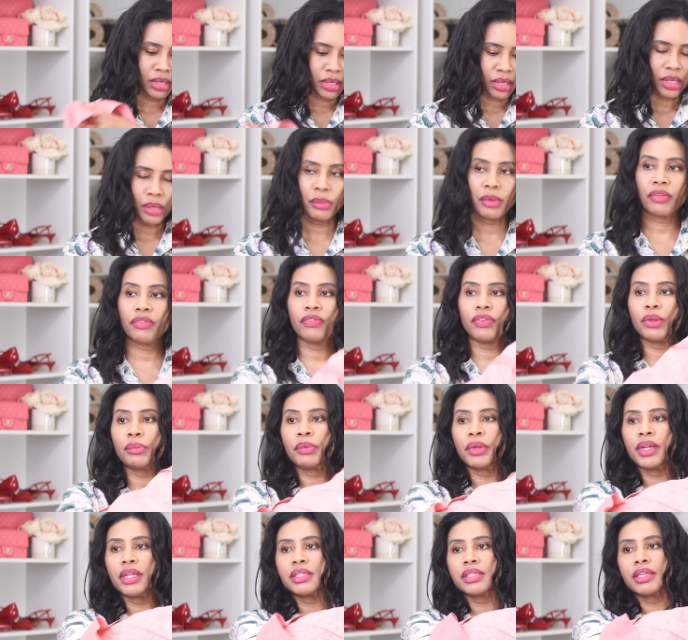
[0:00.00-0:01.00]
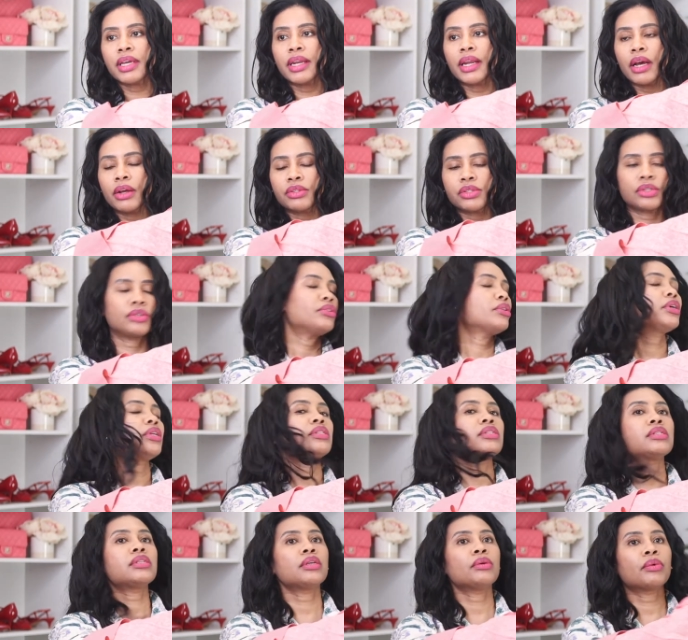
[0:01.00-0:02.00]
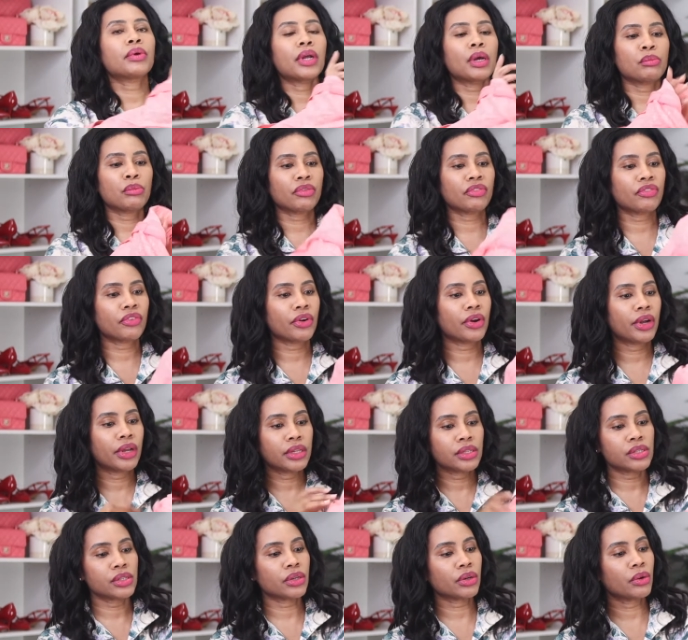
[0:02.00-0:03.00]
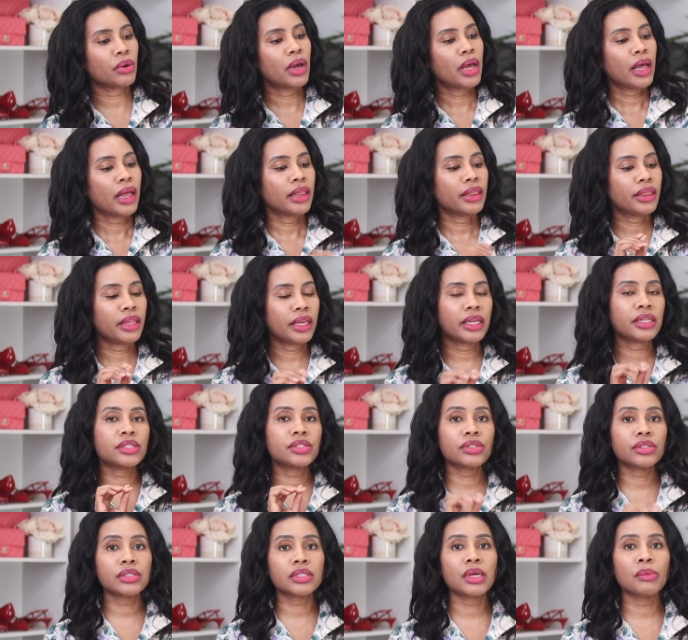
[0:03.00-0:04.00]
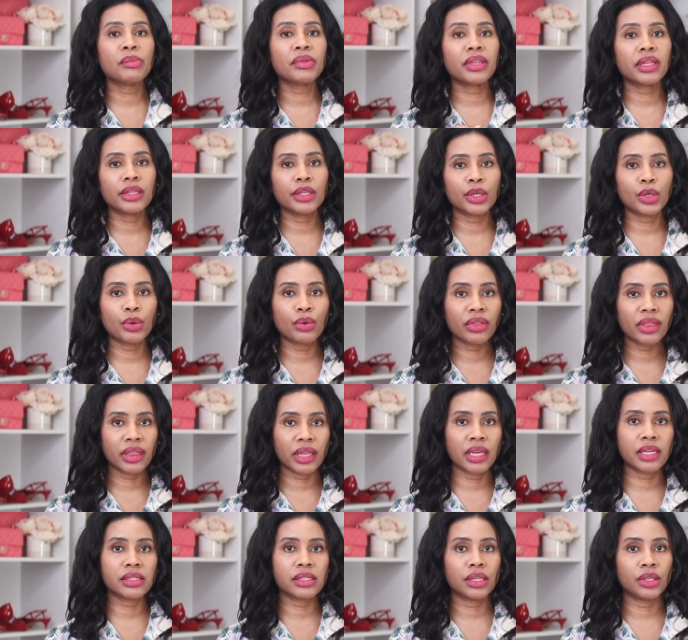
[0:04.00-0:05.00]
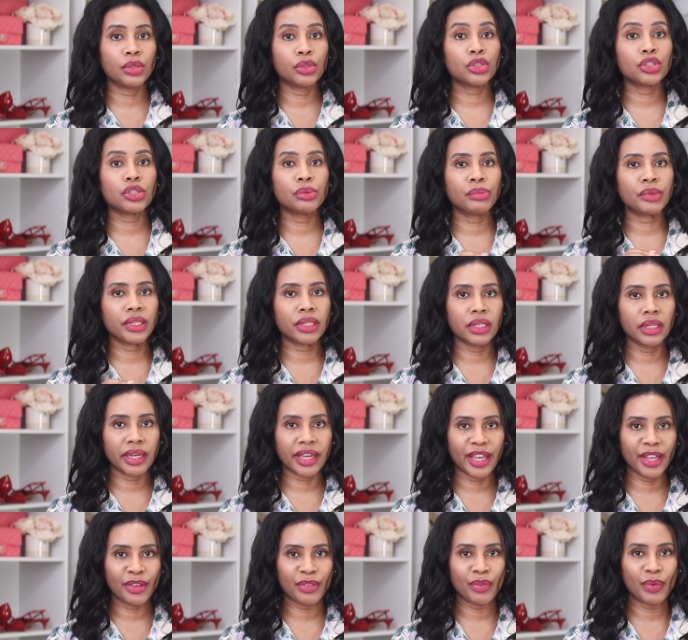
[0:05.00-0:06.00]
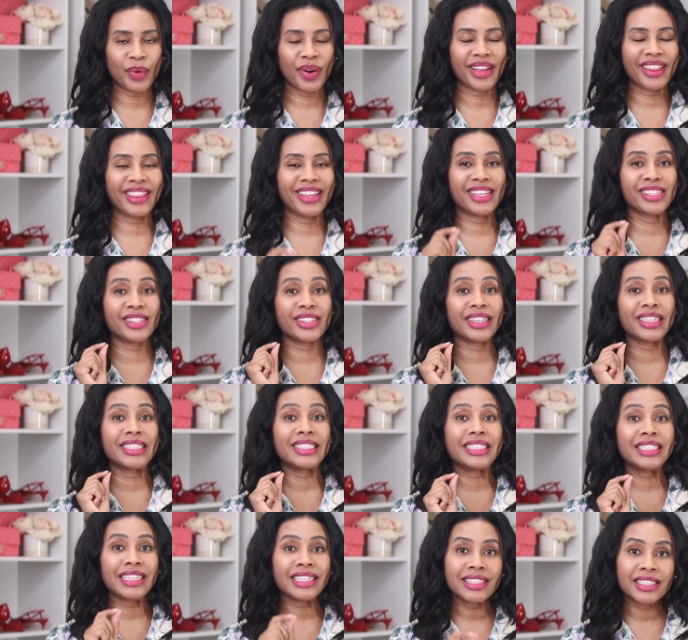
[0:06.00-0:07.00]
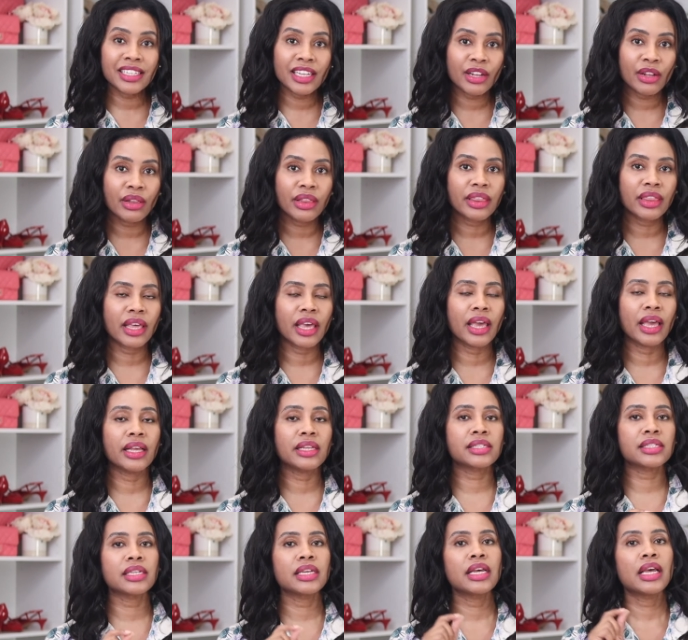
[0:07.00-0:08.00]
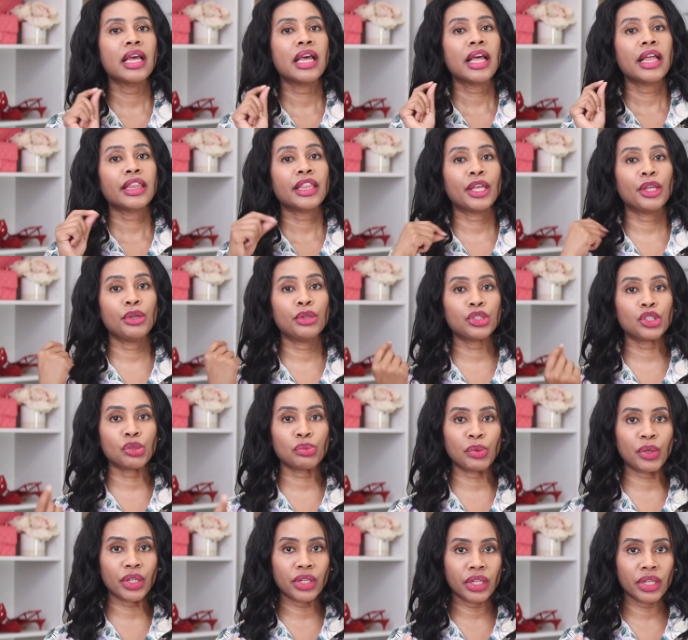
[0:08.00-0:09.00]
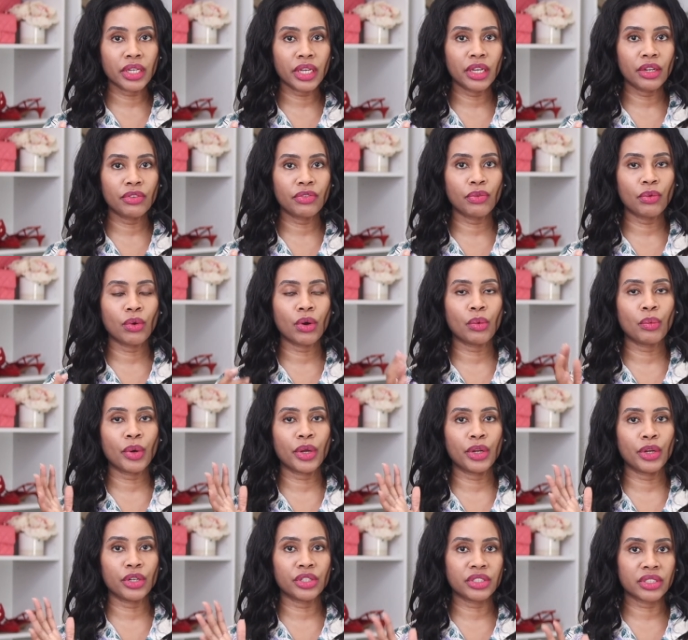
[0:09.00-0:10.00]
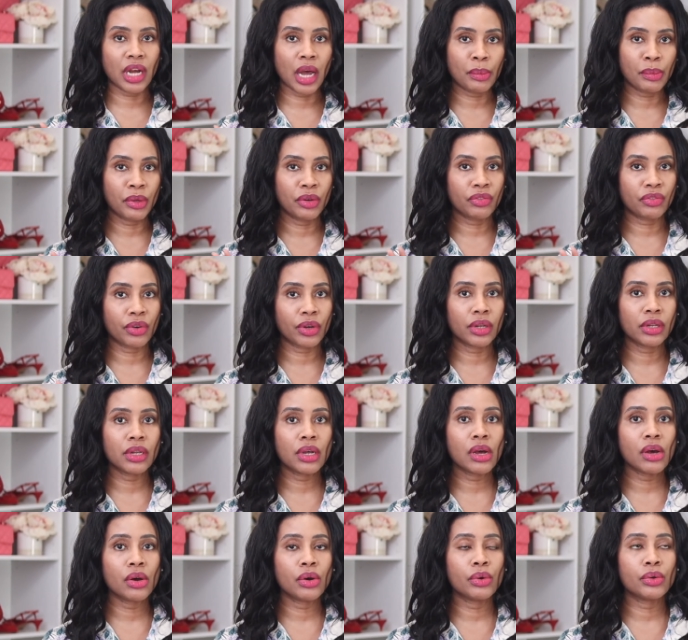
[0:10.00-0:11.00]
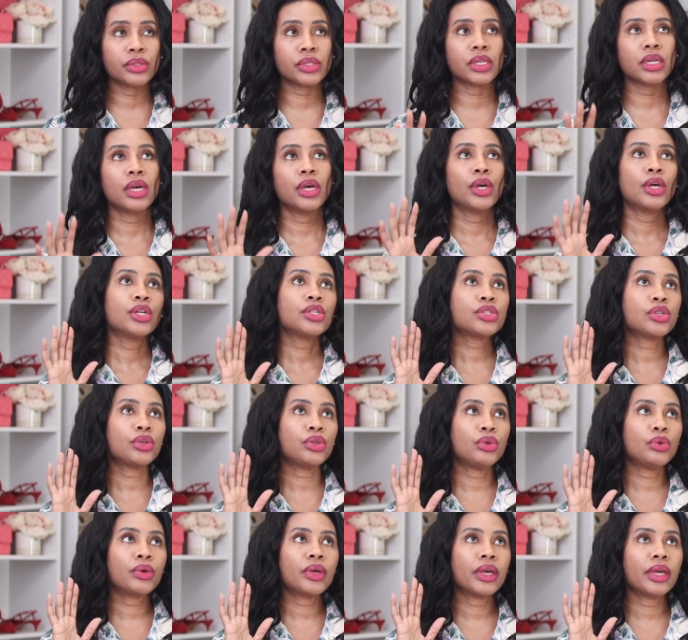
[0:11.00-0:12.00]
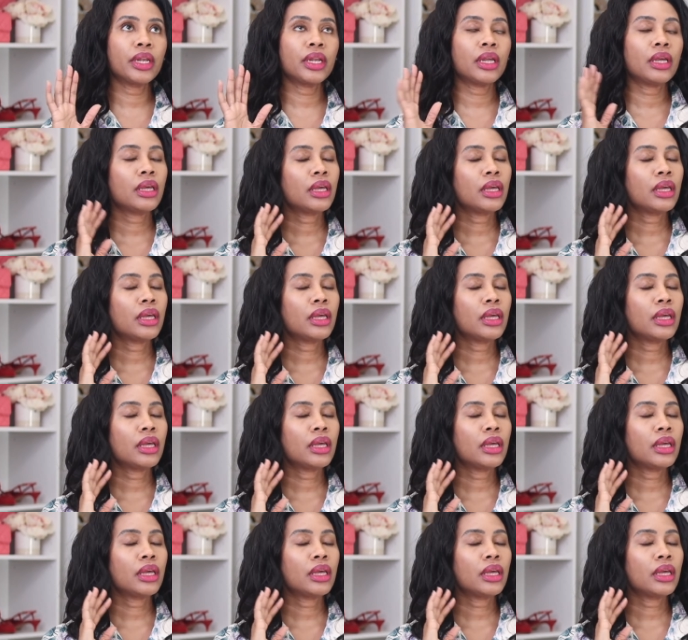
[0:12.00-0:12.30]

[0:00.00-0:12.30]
let me flip it inside out so you can see what I'm referring to. These are some of the little things that you should be looking for. These are the detail things that you should be looking for when you're shopping for clothes so you can